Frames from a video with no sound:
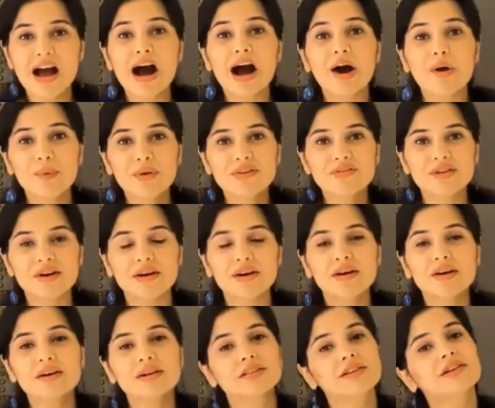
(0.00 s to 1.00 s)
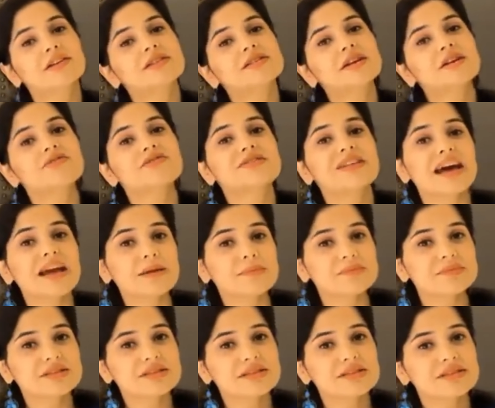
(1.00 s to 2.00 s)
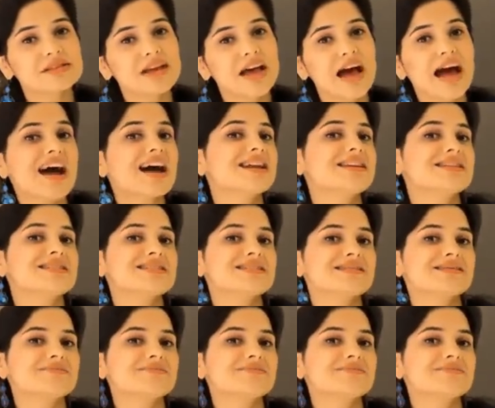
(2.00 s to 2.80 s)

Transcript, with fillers: However, there are tough times, and